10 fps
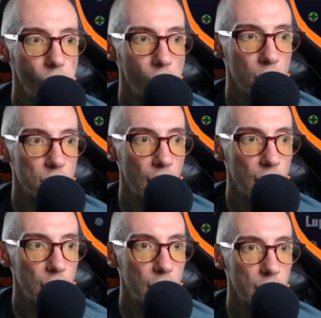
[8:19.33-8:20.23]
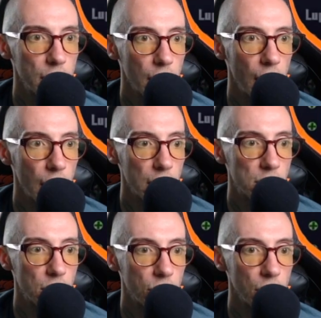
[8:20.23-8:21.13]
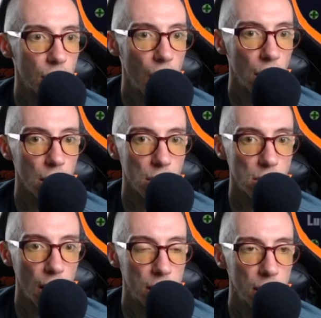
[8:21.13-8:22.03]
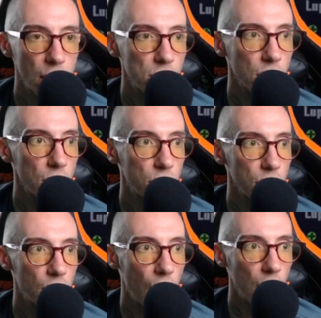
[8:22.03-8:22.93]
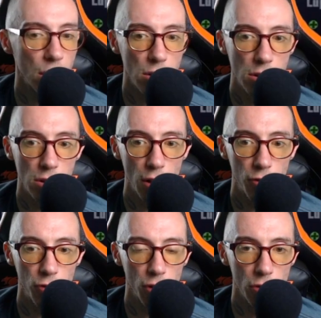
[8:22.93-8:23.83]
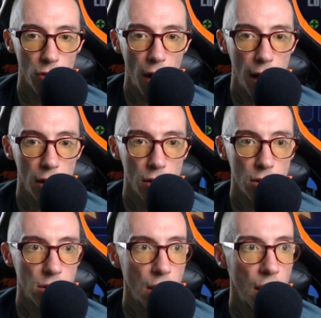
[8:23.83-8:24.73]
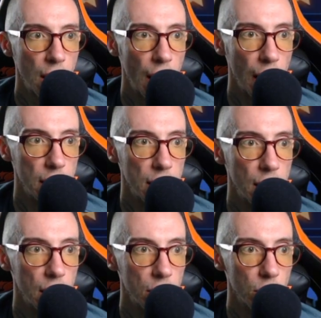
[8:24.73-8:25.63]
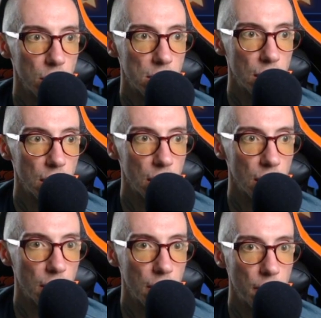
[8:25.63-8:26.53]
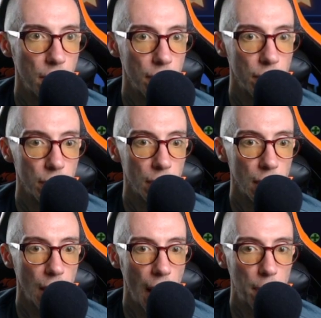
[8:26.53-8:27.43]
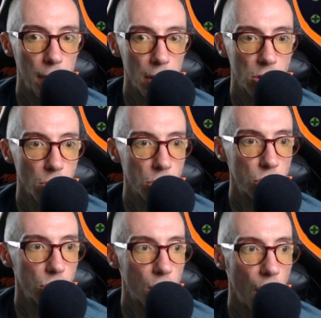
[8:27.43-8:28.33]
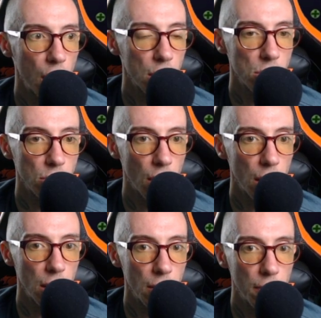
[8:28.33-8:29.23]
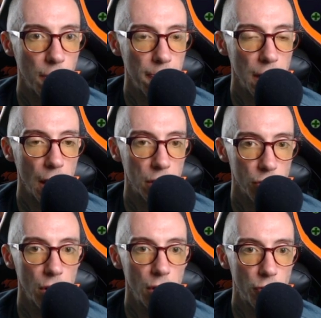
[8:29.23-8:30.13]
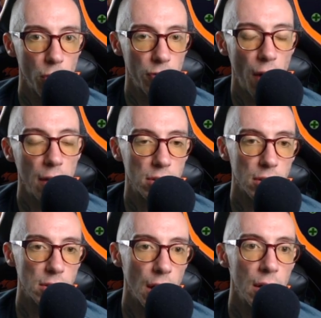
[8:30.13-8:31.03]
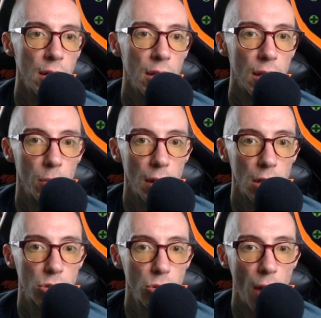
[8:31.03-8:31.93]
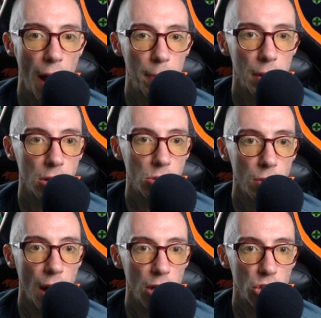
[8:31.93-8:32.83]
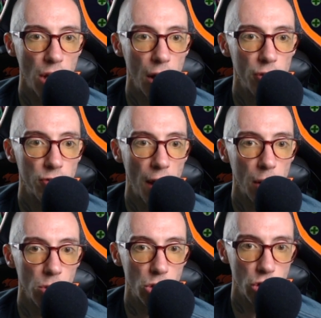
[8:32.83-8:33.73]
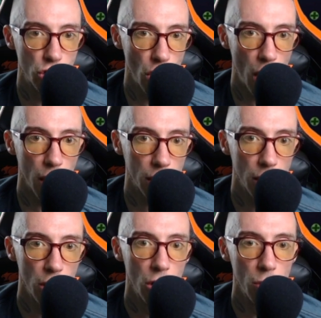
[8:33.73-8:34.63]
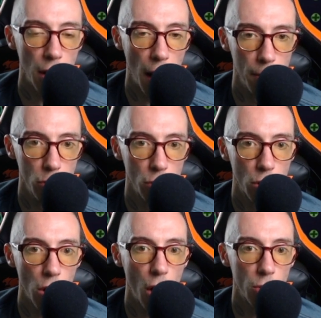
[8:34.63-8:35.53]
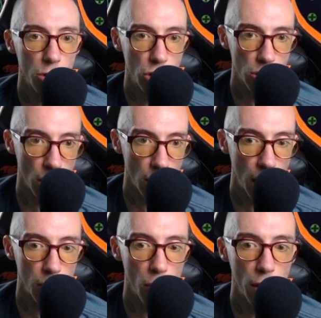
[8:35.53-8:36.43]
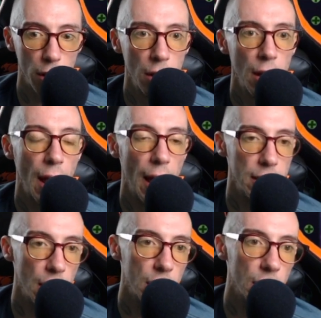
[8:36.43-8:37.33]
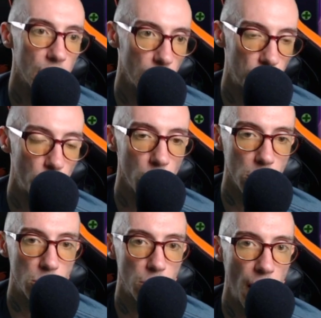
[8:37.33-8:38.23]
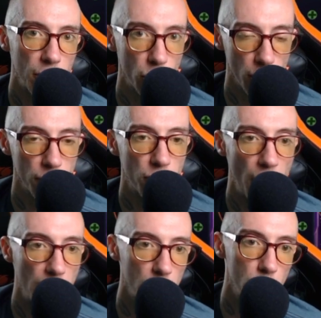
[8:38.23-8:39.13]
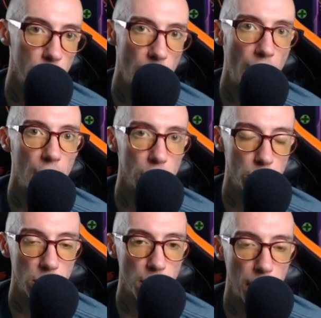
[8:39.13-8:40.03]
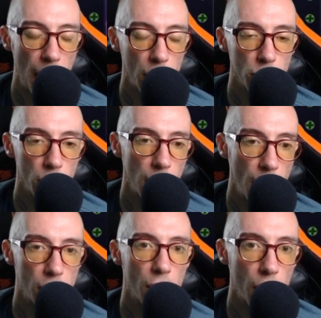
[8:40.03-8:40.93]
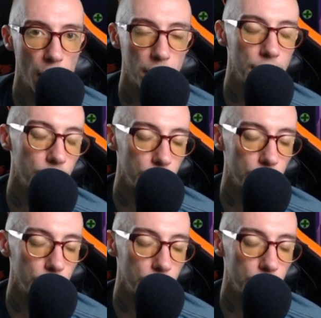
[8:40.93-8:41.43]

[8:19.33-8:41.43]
Is that it? Yeah, that's the 3 colors. I think those are the 3 colors for rares. And then was it epics were 2 colors, right? Yeah, 3, 4, 5, 6. Yeah, and then we got 2 epics. We got Shadowfang, which is dark. We got Moonclaw, which is a light one, and then of course we have Grimfang, who is a battle royale